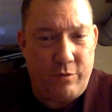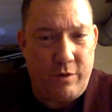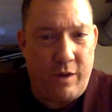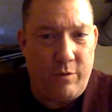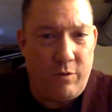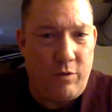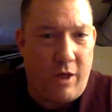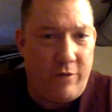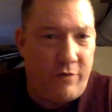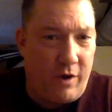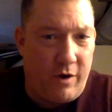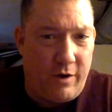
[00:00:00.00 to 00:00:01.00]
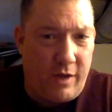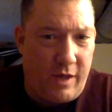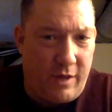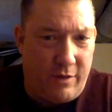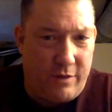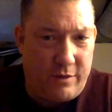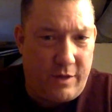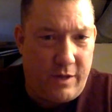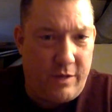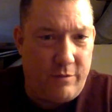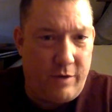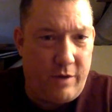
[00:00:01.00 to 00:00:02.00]
One night we're lifeguarding together,
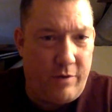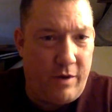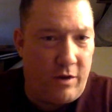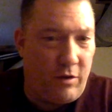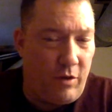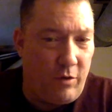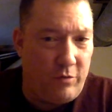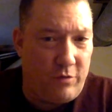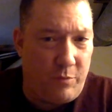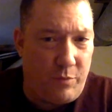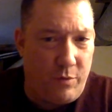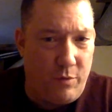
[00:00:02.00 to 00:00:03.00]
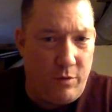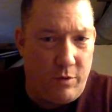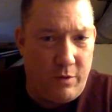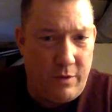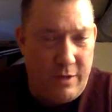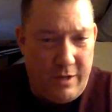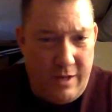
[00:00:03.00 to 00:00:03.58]
okay? We're getting ready to close the pool.